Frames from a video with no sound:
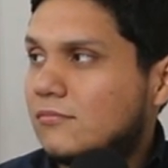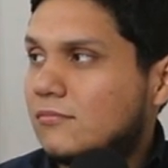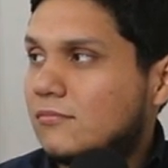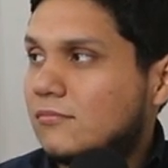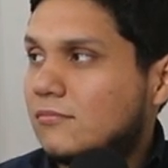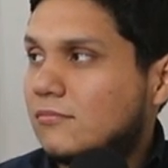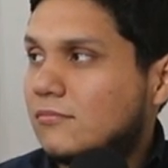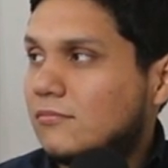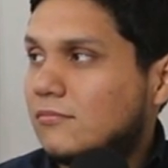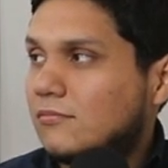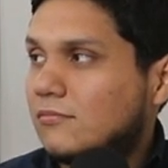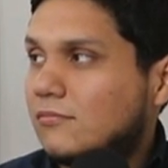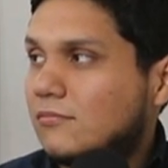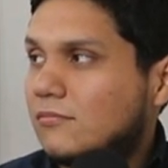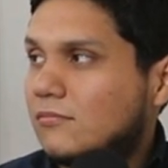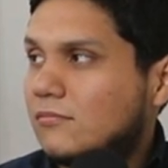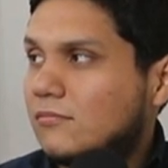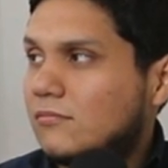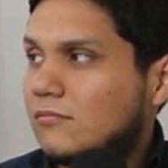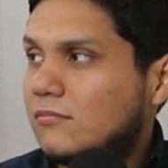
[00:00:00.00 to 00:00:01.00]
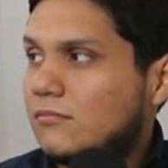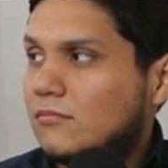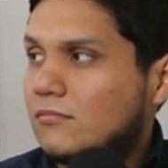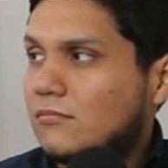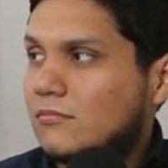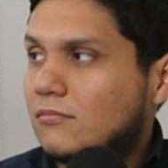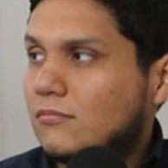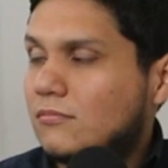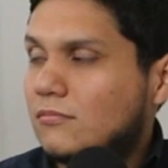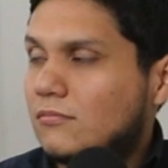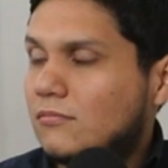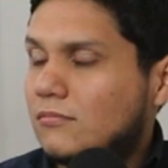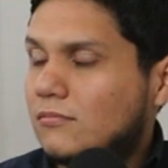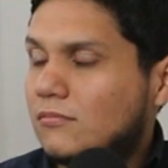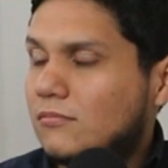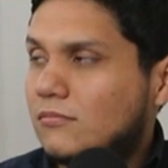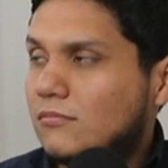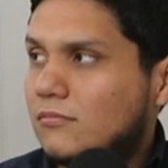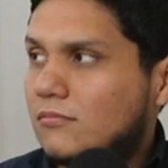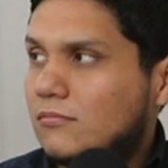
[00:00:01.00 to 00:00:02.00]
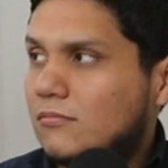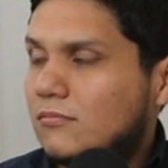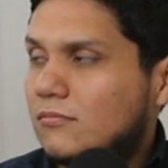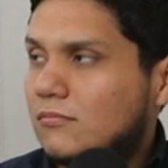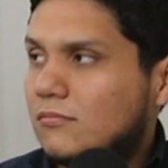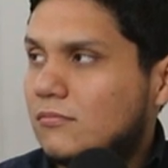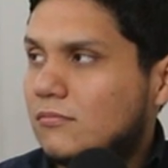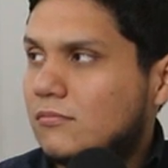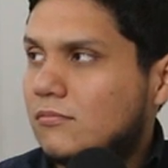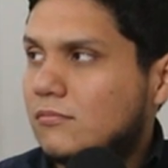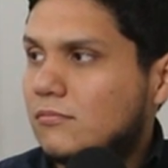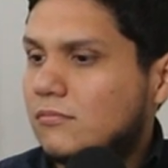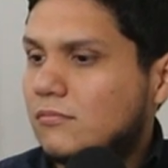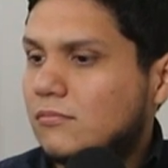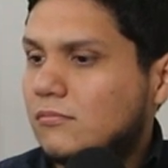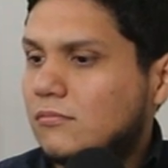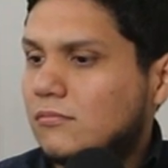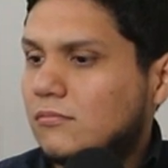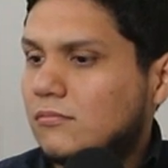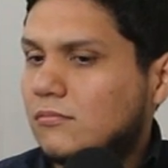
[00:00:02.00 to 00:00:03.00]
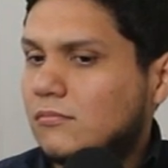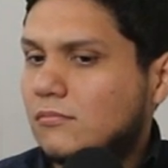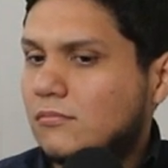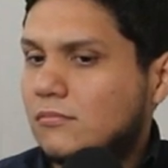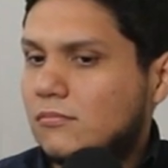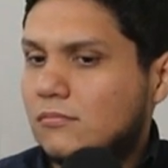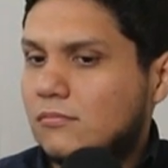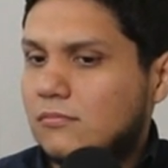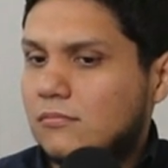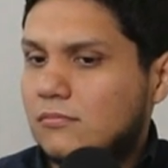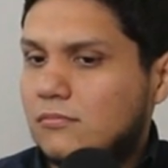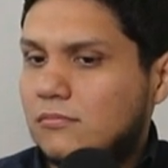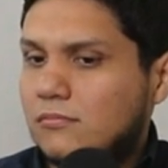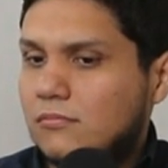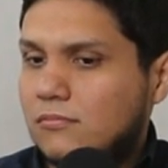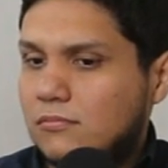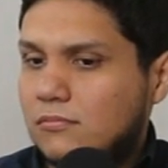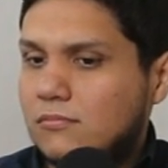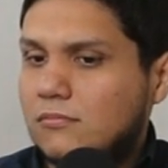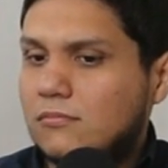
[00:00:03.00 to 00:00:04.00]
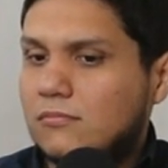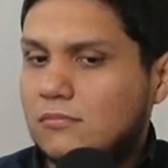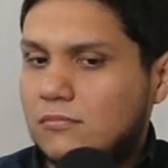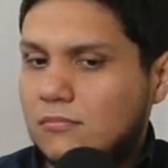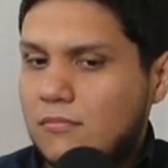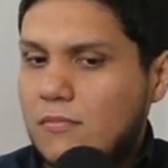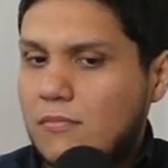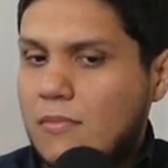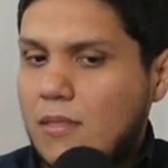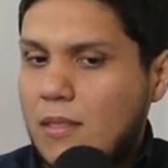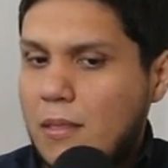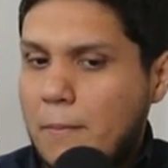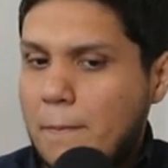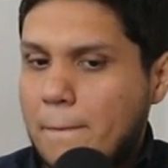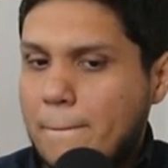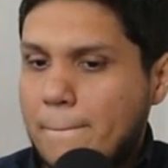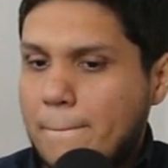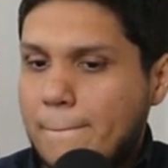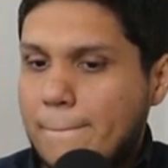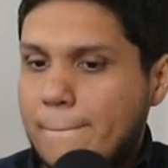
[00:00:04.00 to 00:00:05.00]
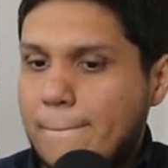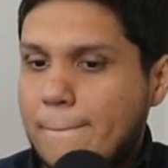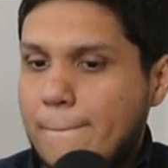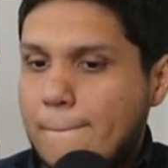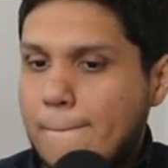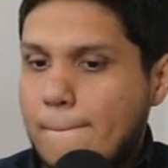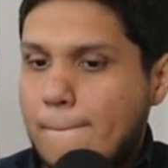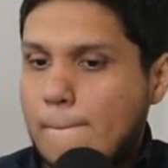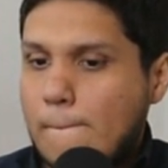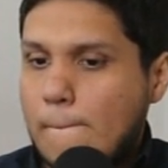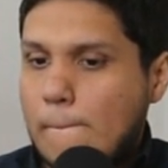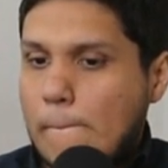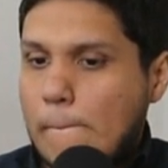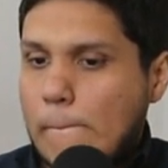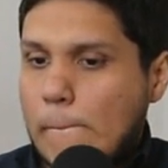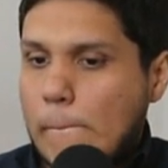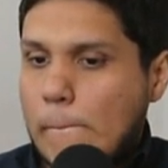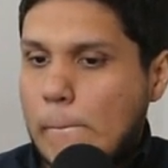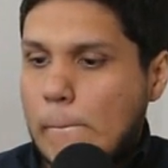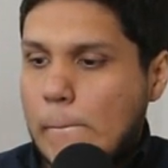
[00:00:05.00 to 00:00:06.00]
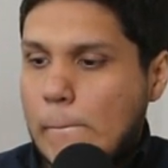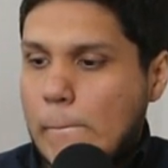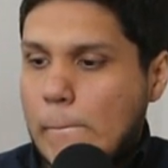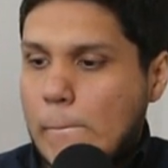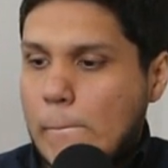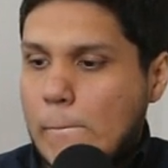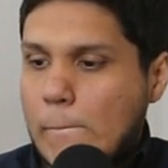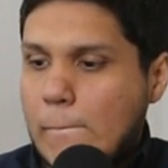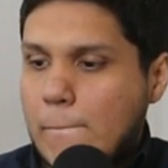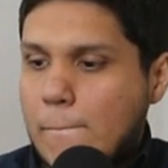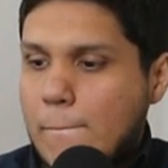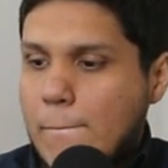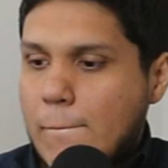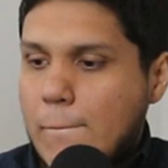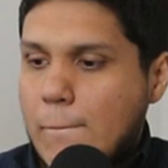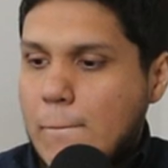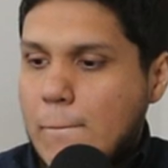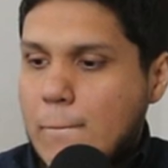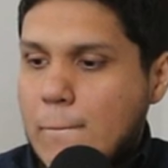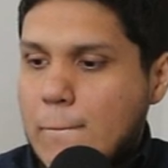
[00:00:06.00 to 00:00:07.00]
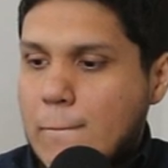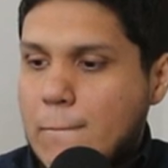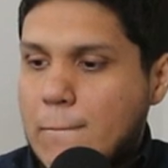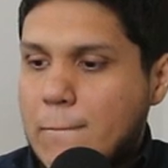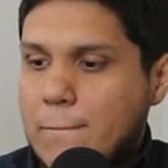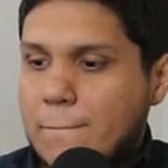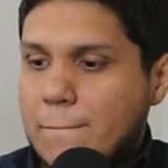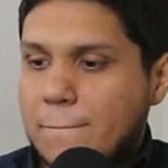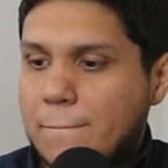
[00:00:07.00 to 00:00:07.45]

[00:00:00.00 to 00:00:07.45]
(not speaking)